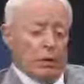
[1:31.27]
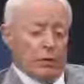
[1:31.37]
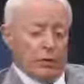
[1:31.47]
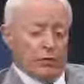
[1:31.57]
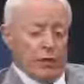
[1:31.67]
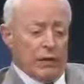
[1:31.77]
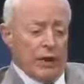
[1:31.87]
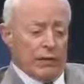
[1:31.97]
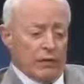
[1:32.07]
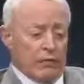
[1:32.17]
let's say
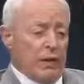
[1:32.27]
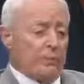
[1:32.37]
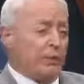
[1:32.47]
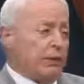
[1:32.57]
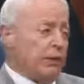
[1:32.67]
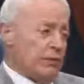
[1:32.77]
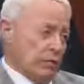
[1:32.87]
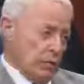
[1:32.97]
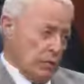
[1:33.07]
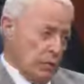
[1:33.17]
like the state
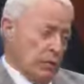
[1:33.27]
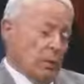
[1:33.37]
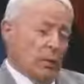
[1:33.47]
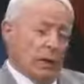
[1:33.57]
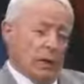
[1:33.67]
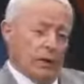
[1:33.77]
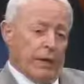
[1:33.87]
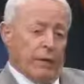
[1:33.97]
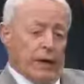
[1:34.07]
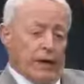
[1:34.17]
police,
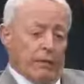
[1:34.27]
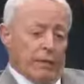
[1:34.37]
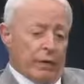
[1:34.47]
they have,